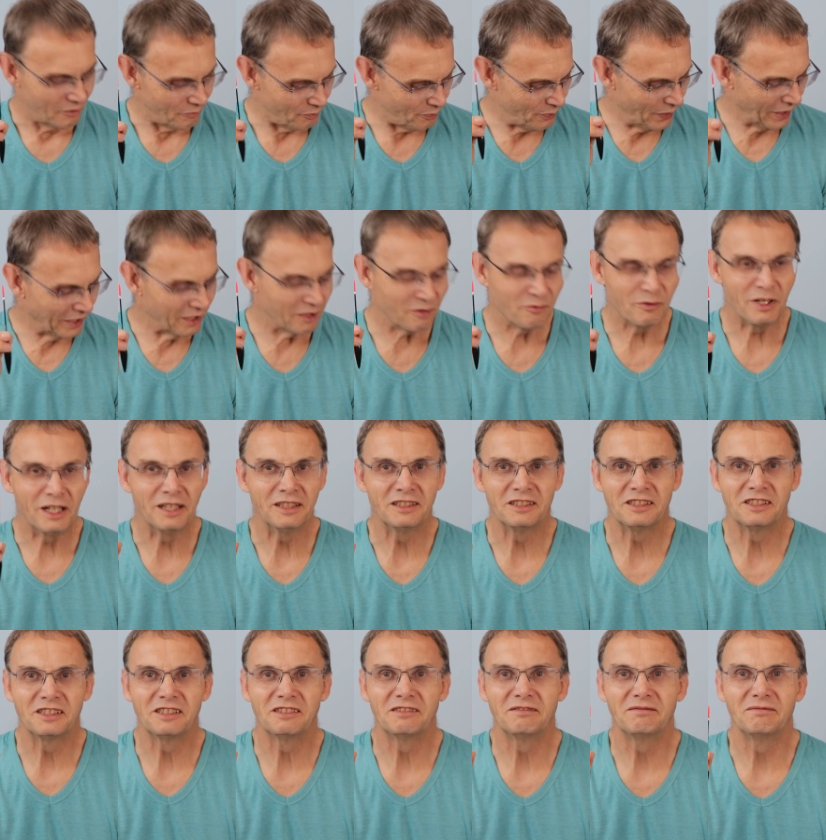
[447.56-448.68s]
Bigger
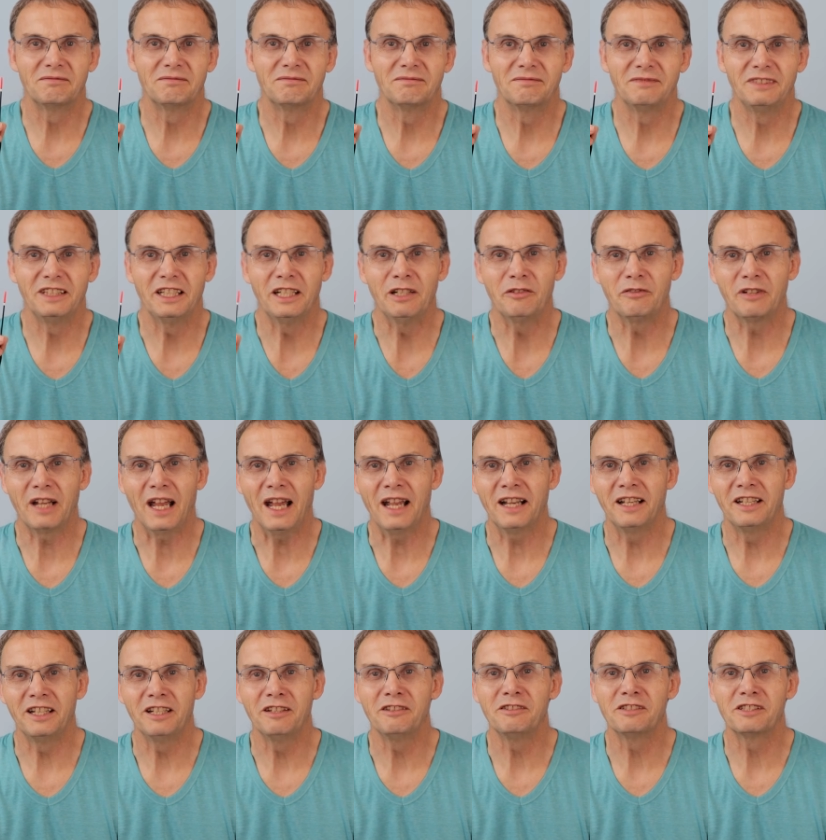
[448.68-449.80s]
ones, you
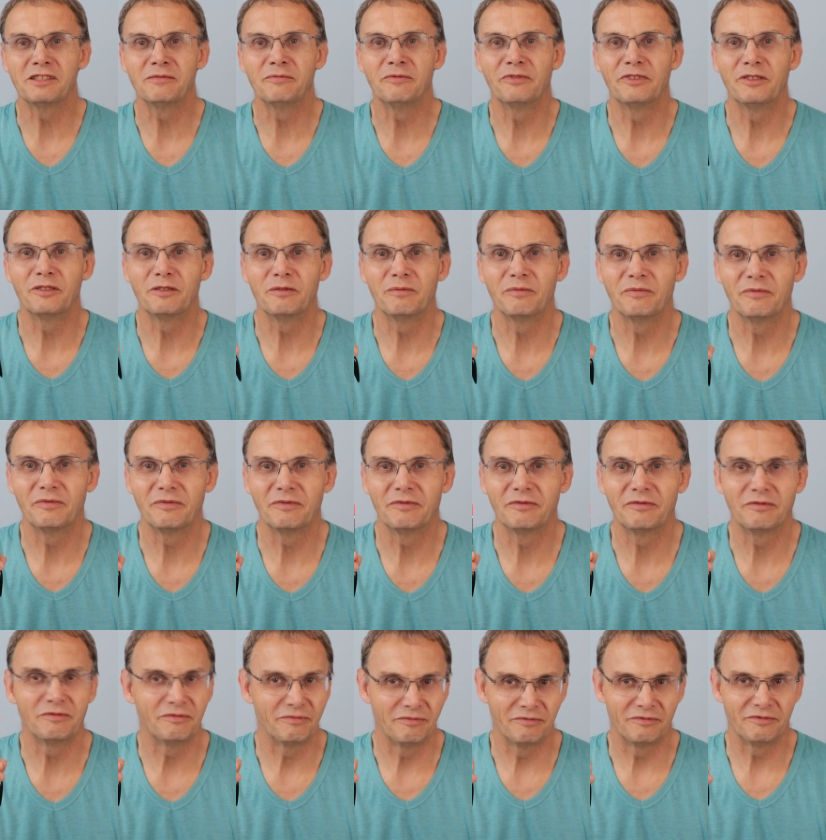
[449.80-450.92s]
can use them for
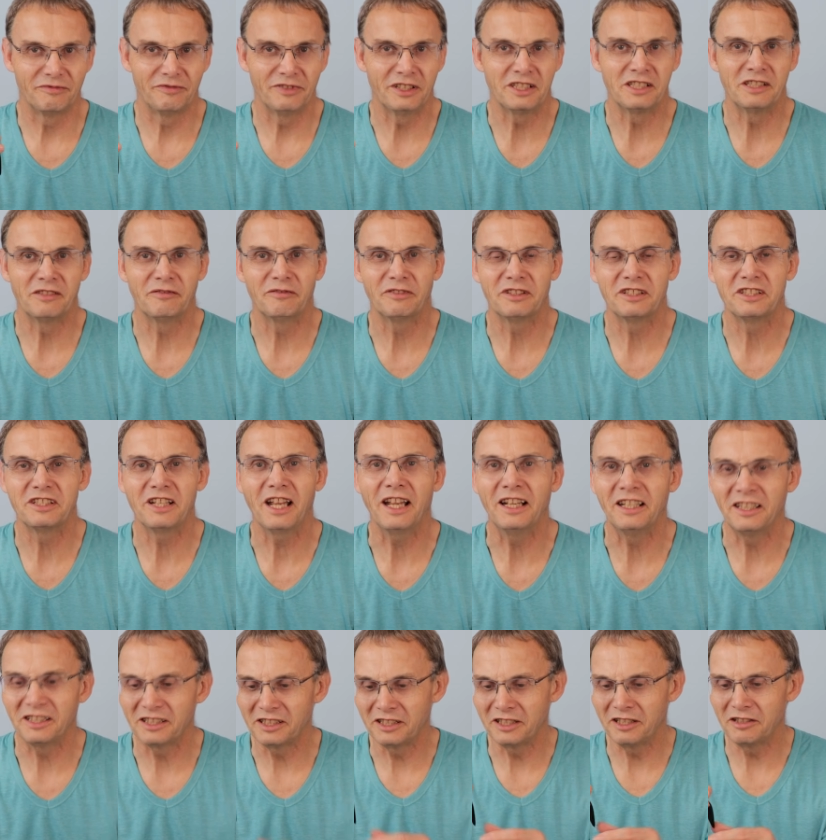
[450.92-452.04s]
fishing for
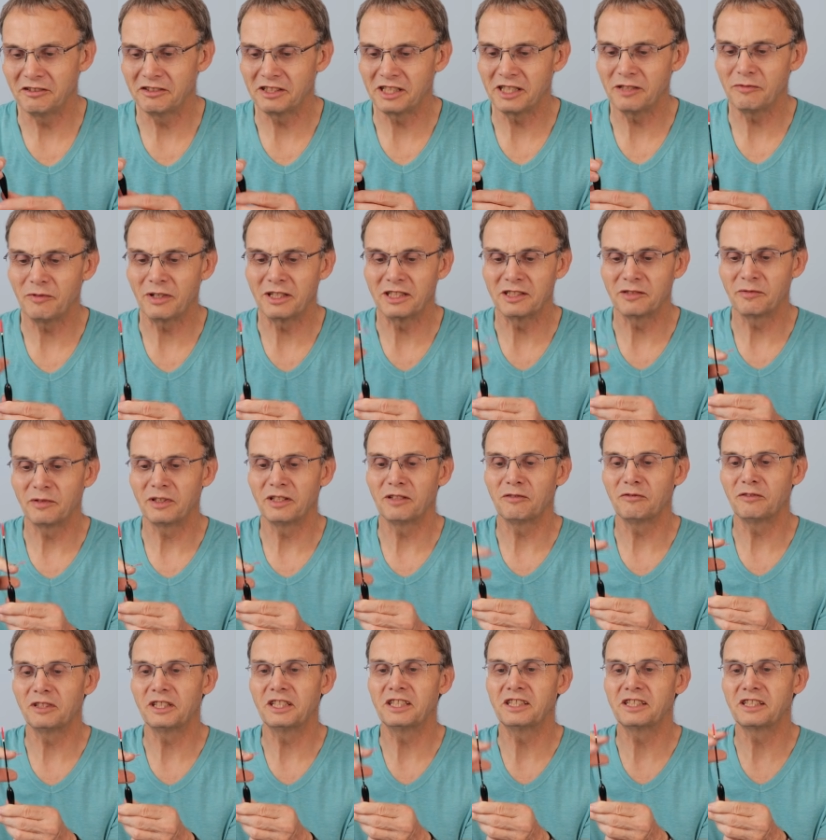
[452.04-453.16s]
tench, and you see ones with
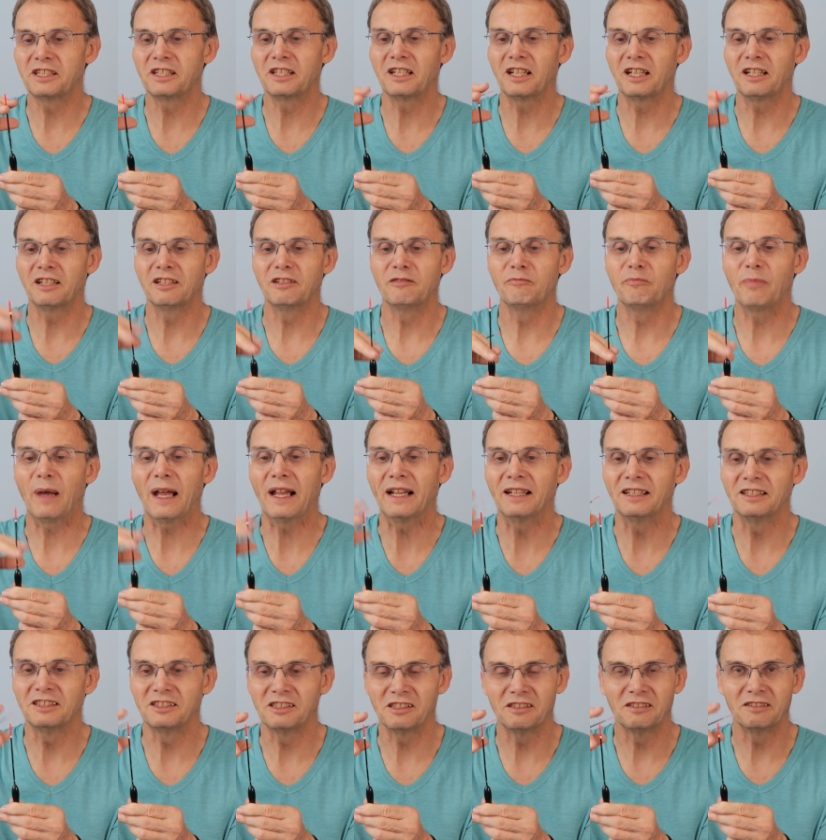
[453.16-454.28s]
all these coloured
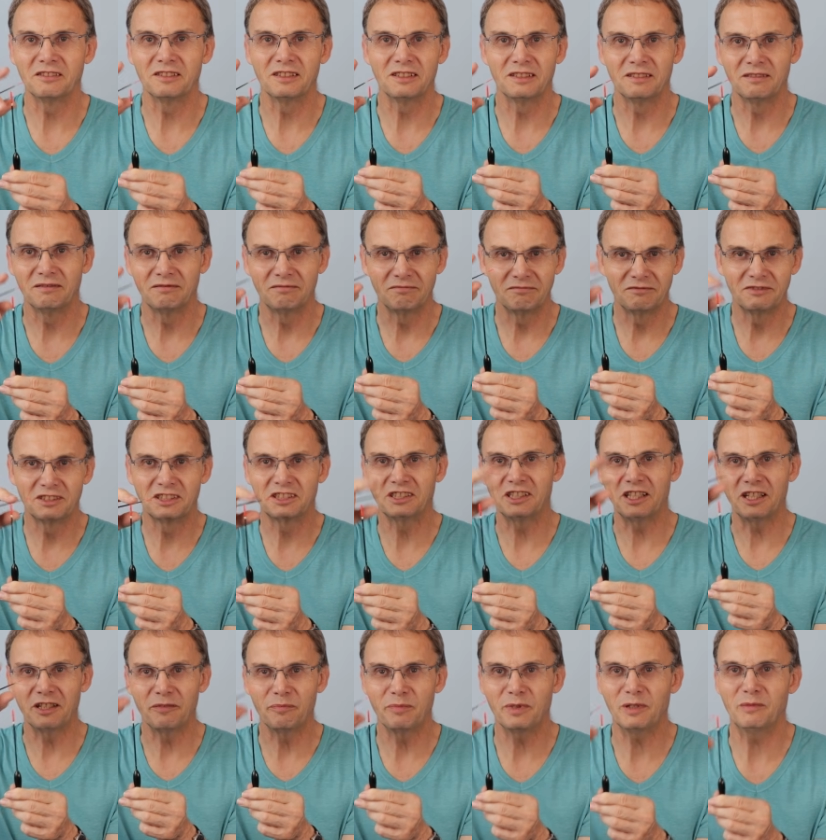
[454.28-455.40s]
bands on and
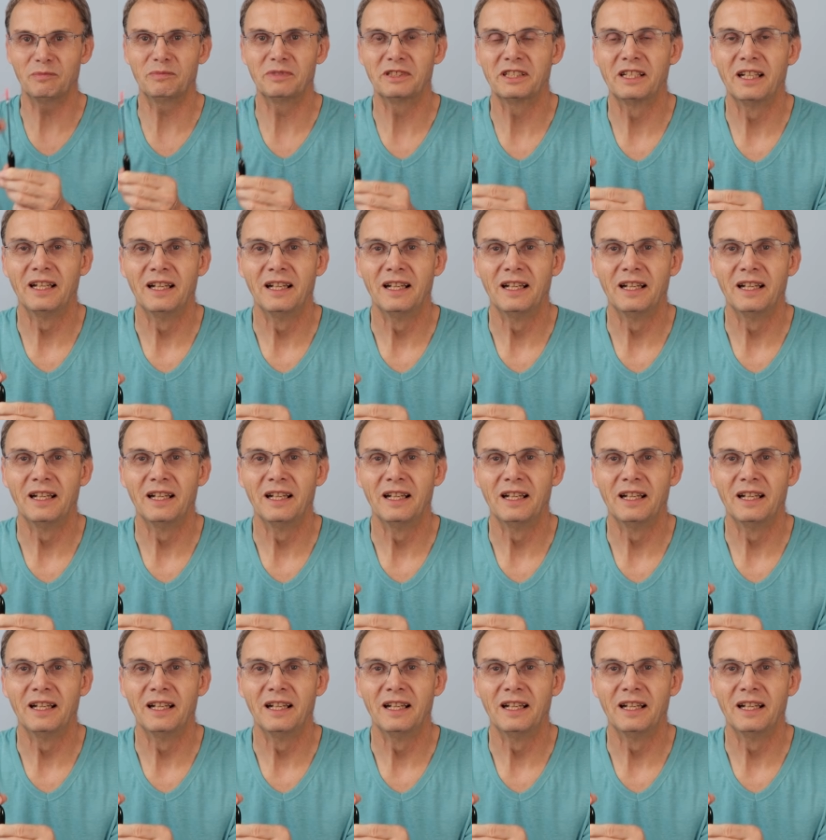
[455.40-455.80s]
sight bobs.